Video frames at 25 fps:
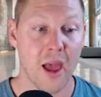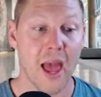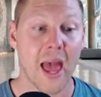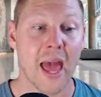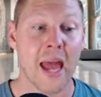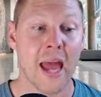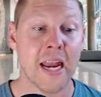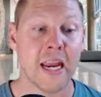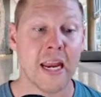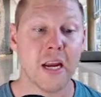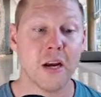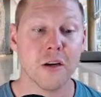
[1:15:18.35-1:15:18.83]

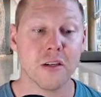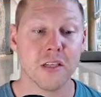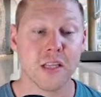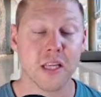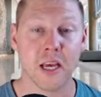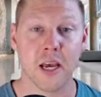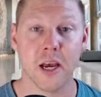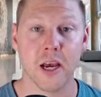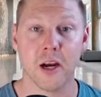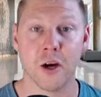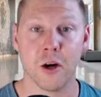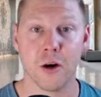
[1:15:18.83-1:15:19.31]
And here's the
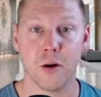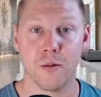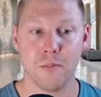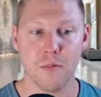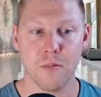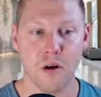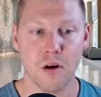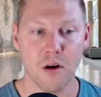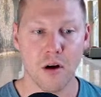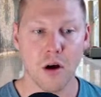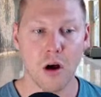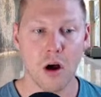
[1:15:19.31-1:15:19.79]
kicker:
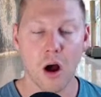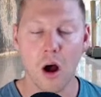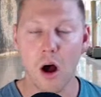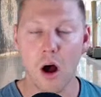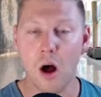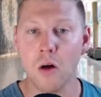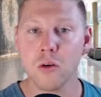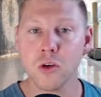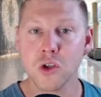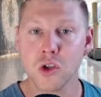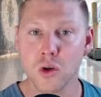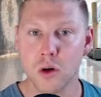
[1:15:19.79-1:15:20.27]

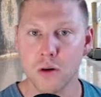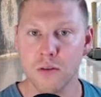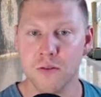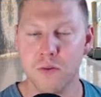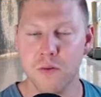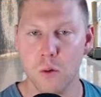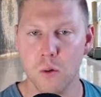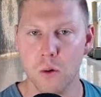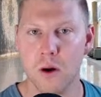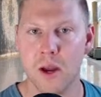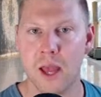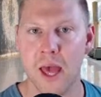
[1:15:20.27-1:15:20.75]
Ultra
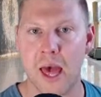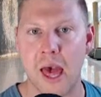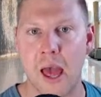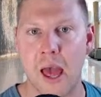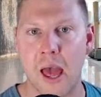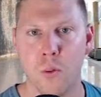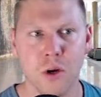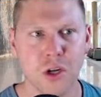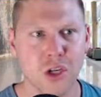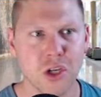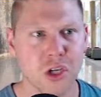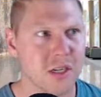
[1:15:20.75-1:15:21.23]
4K,
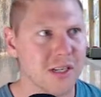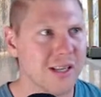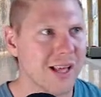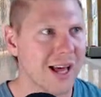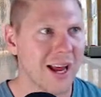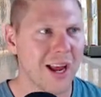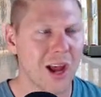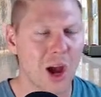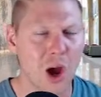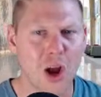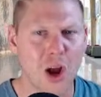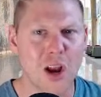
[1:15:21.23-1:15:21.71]
which is
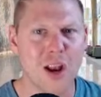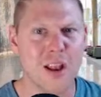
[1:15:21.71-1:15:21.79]
like